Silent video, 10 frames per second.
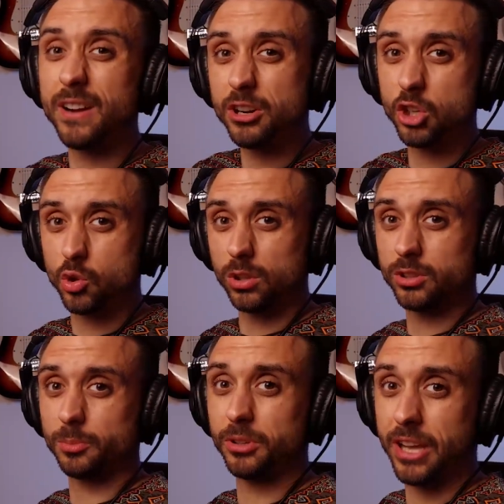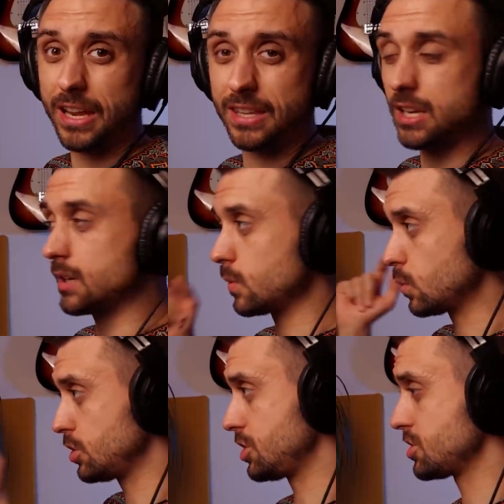very cool duplicating,
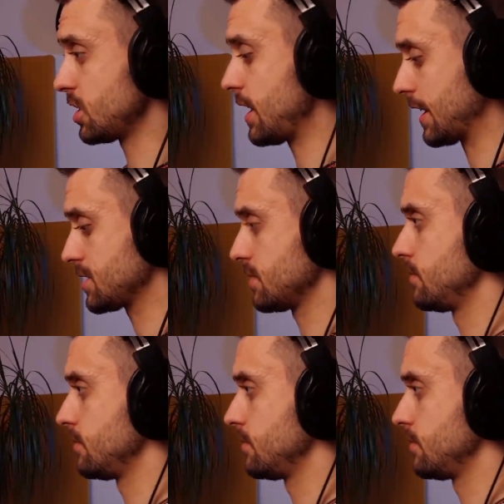which is the next.